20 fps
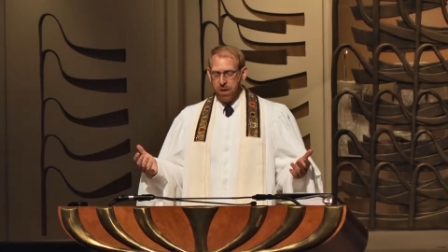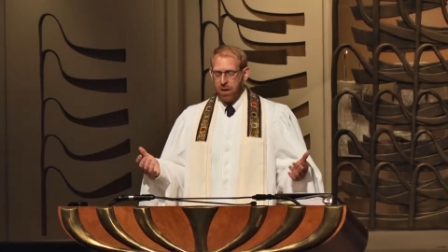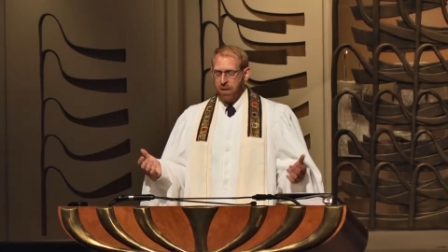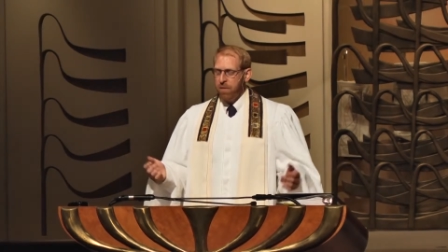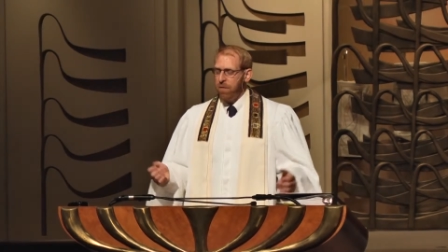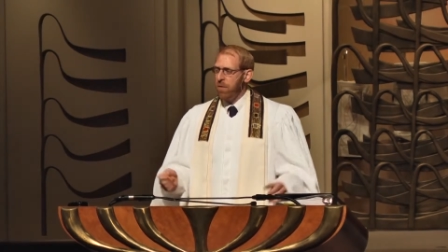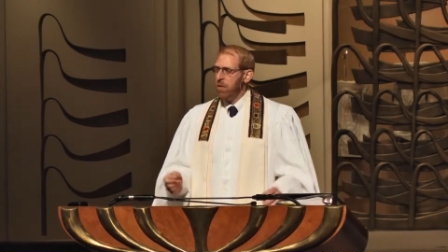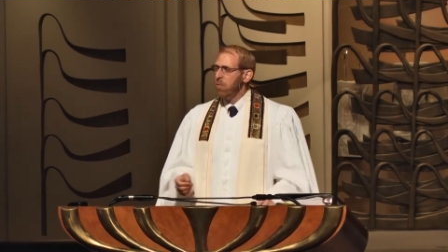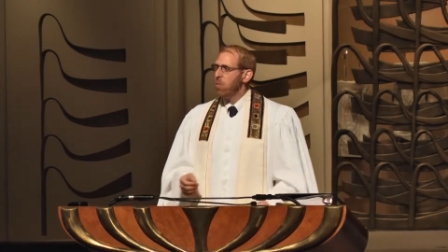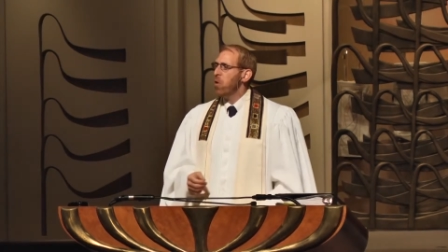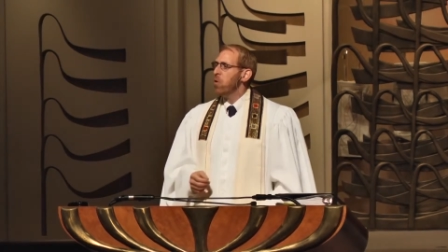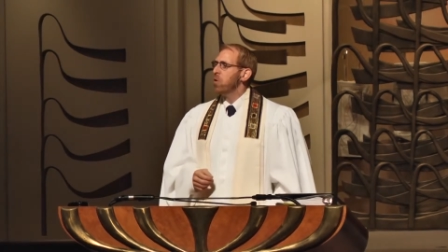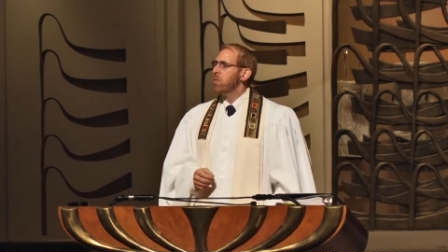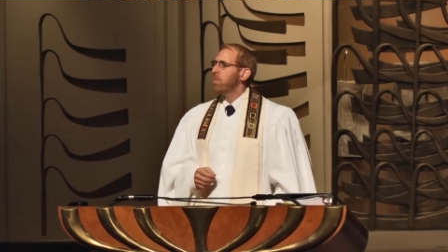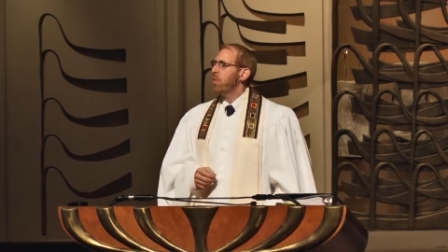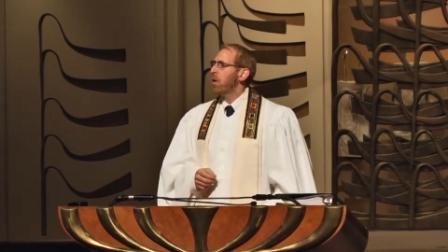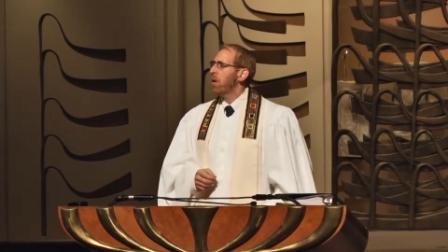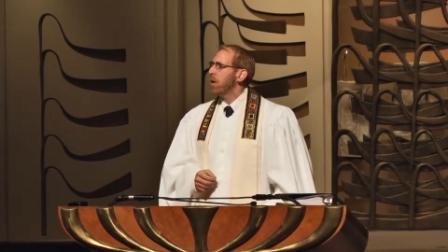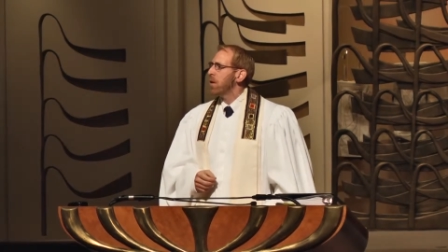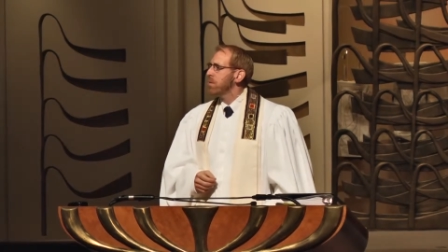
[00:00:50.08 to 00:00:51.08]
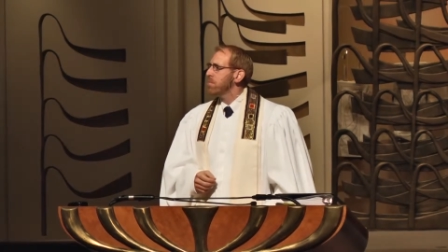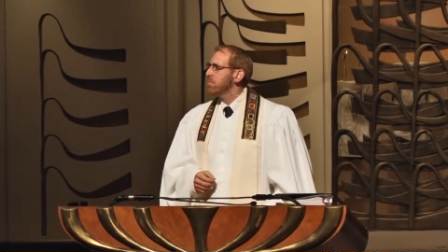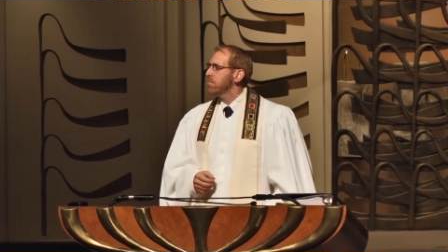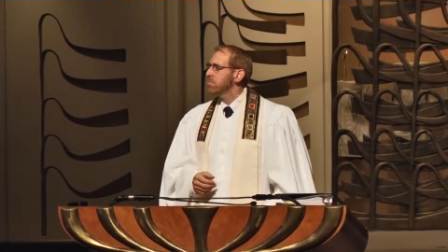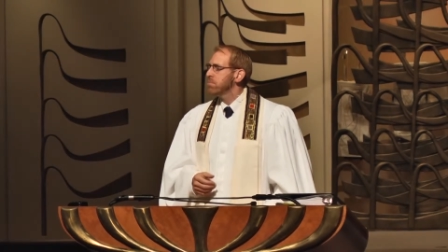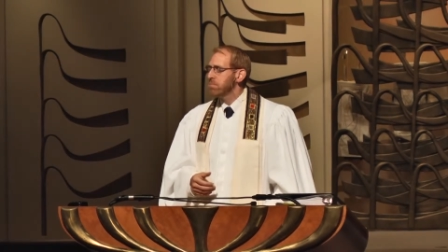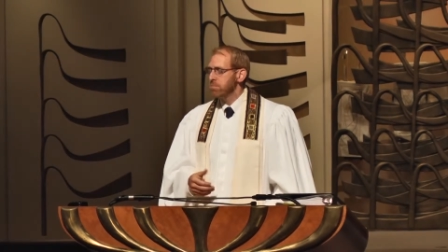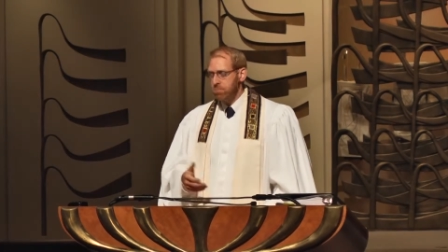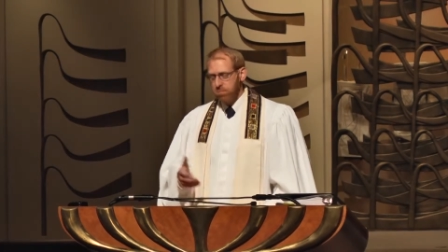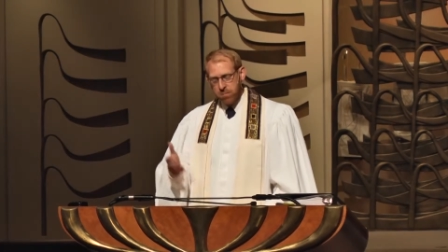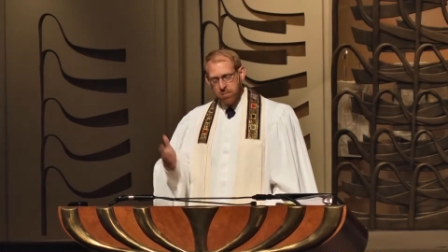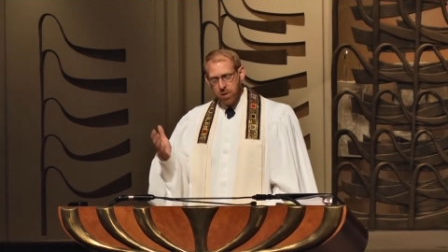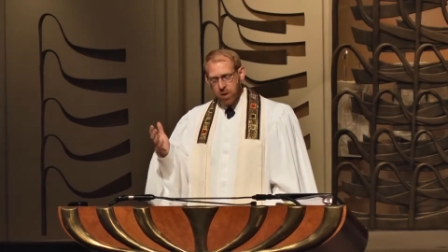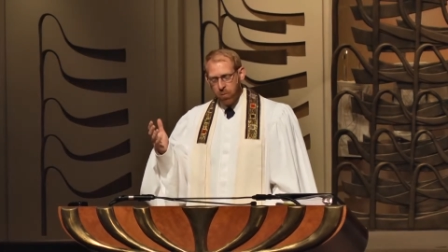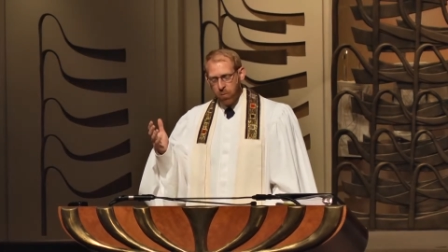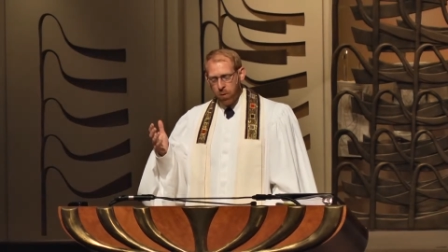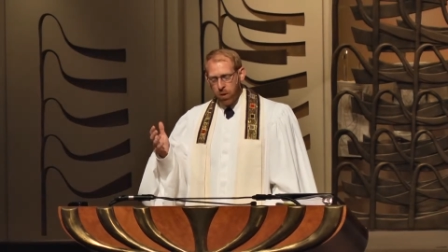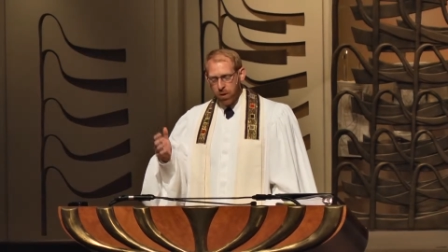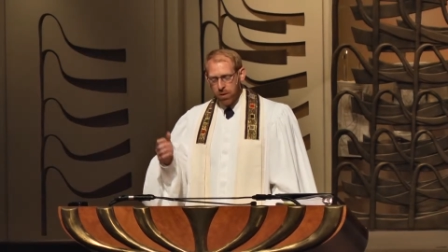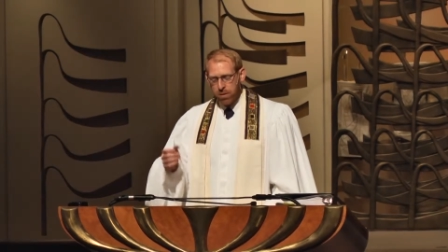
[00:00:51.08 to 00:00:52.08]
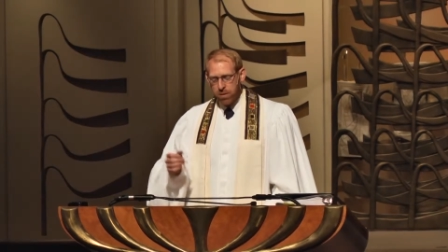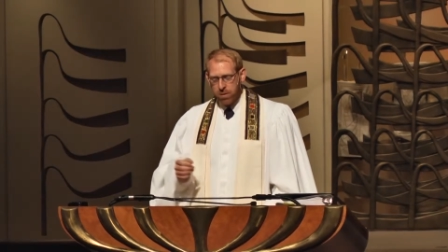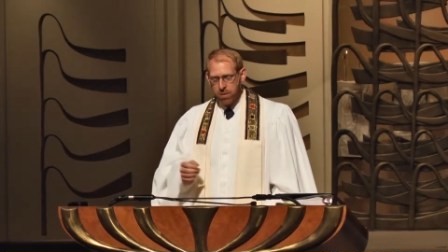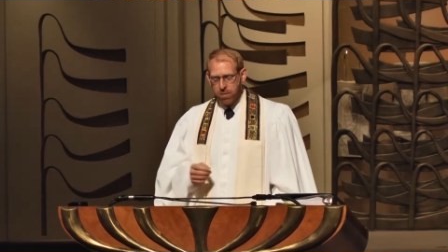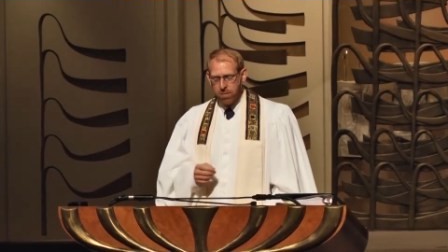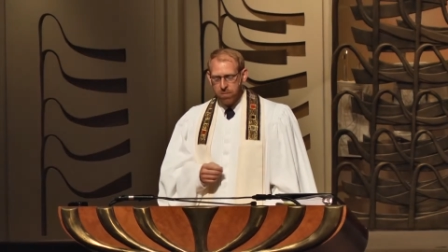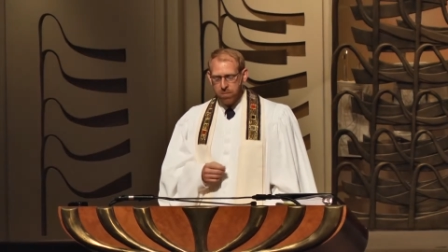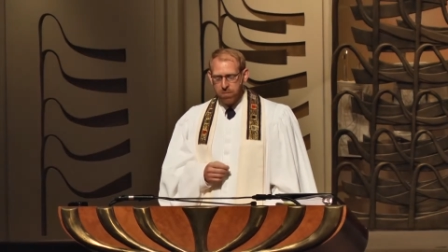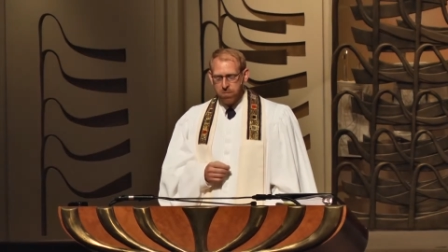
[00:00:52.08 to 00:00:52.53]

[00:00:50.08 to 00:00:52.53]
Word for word: And for the most part, it works.